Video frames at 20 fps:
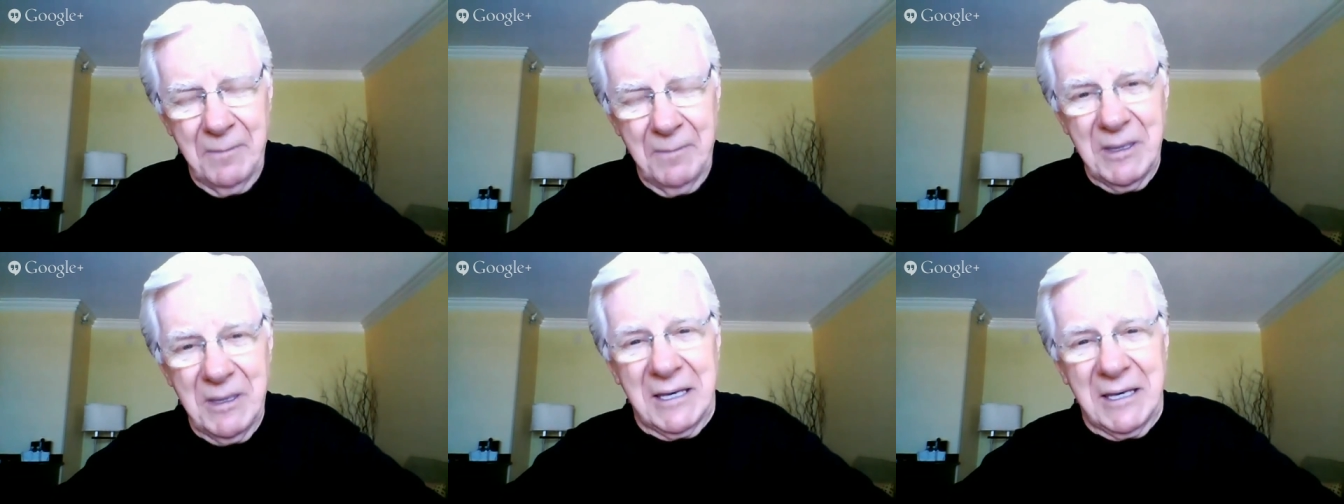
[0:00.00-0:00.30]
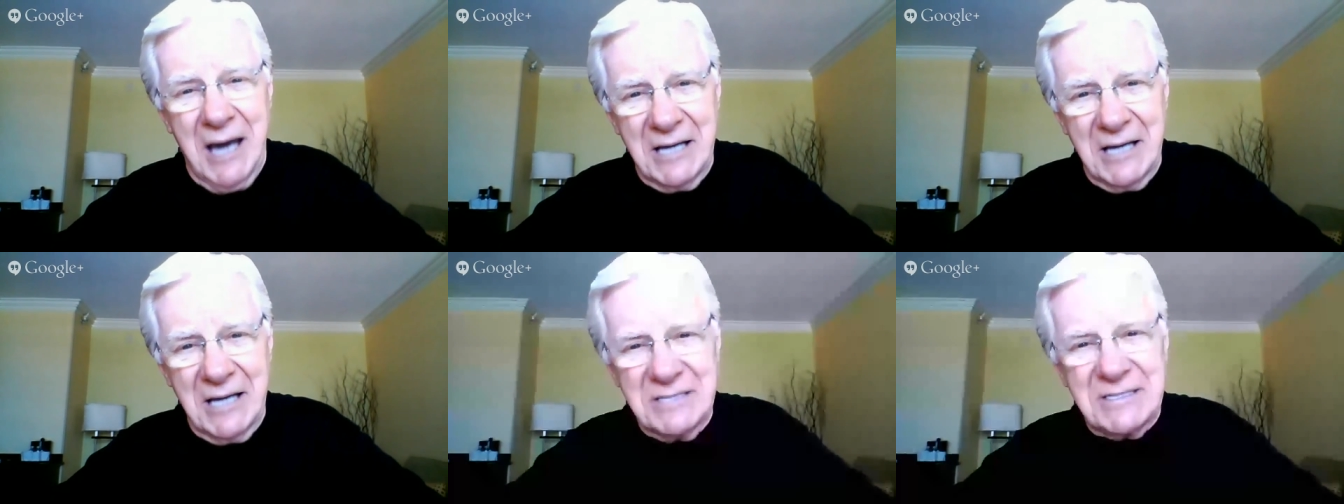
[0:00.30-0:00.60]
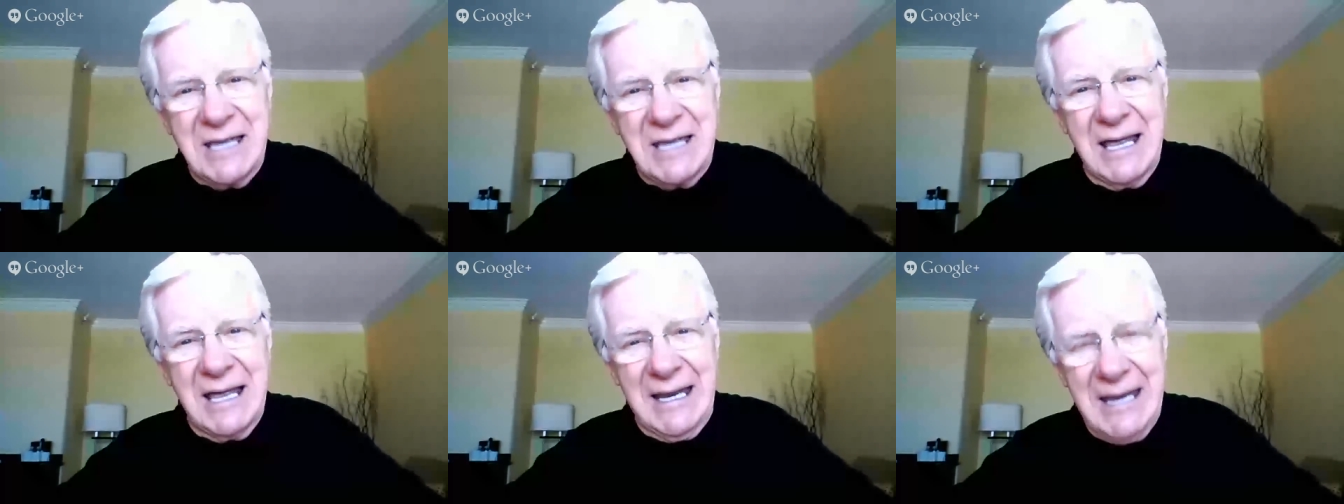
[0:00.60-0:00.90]
because
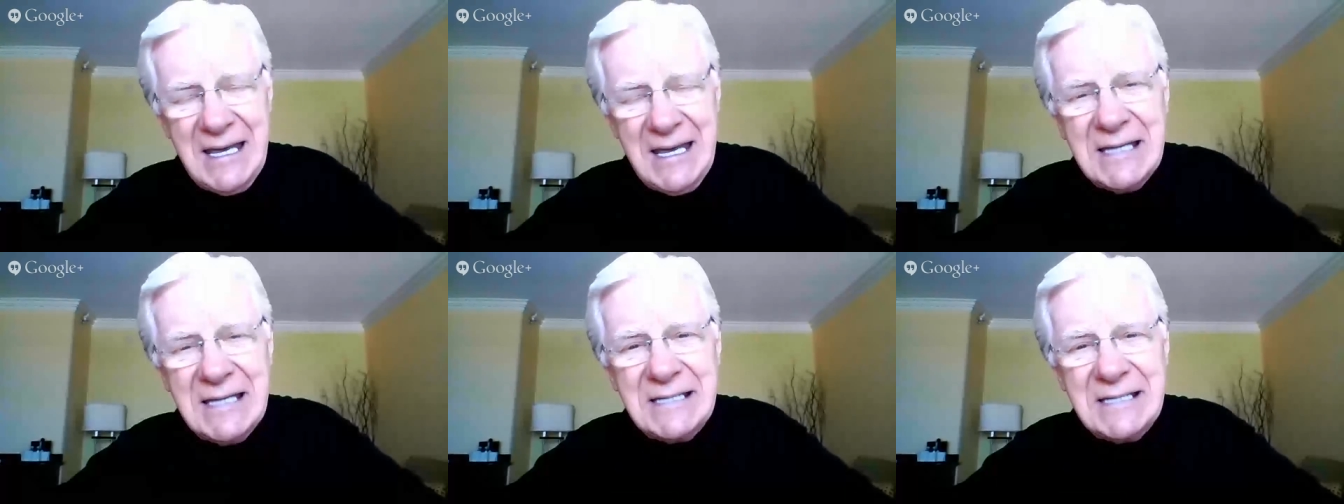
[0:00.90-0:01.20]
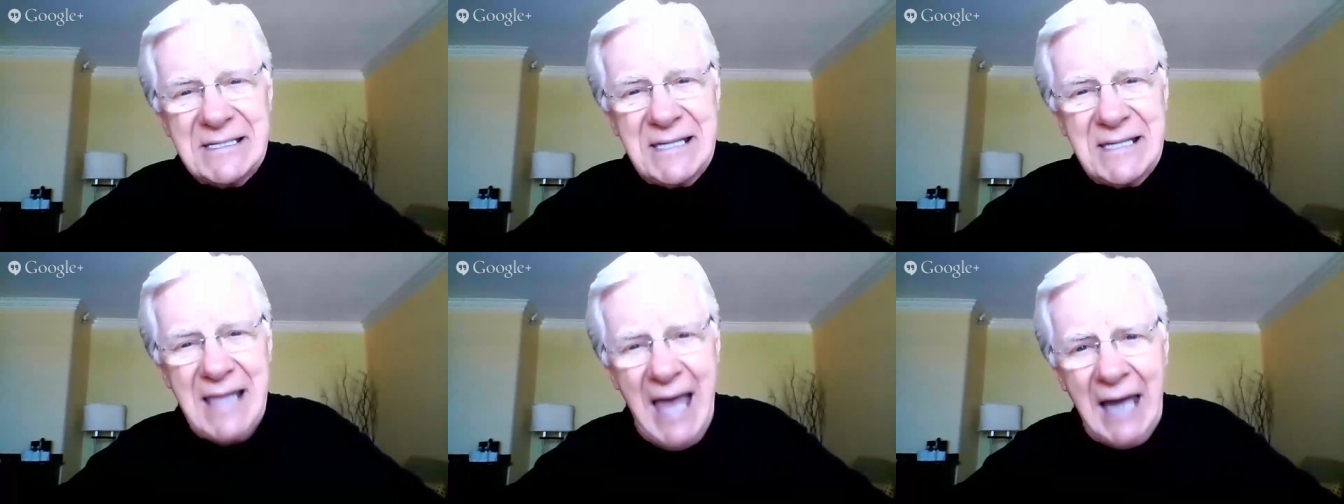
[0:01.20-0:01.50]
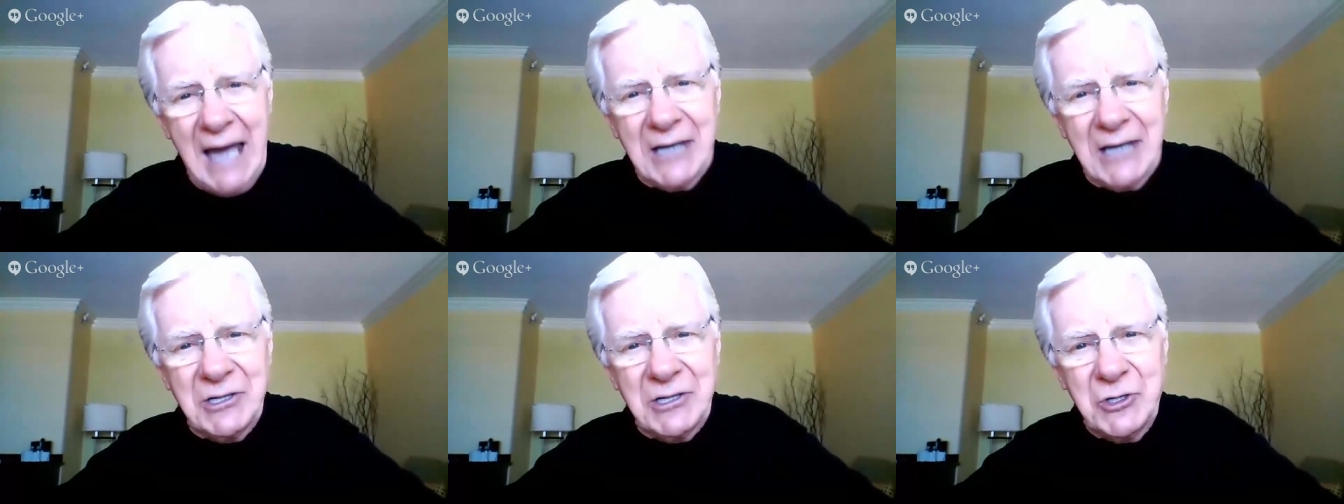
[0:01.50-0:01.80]
it is that
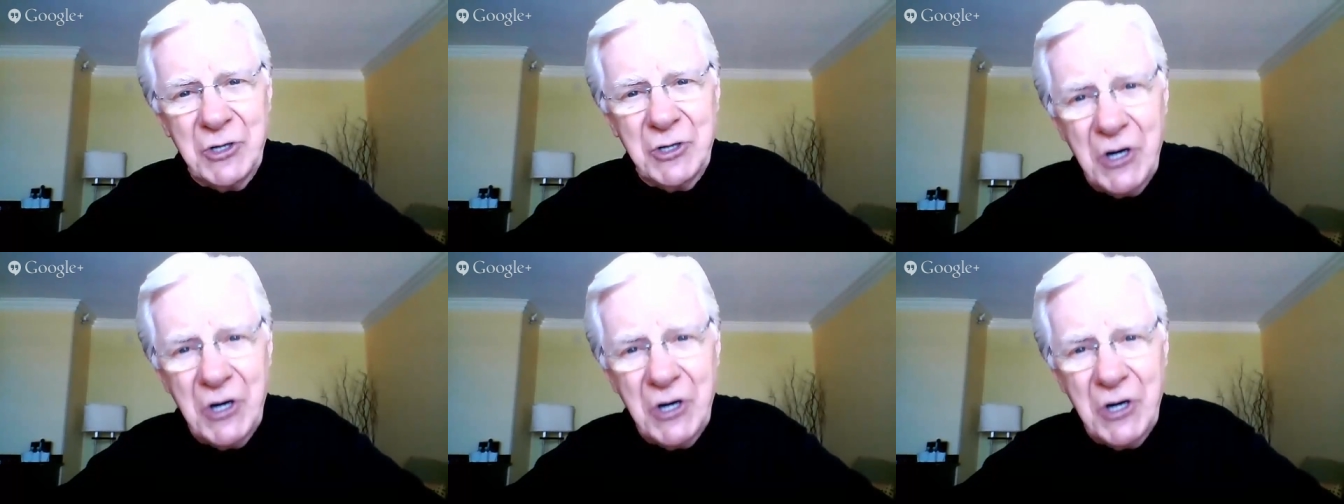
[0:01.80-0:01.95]
good.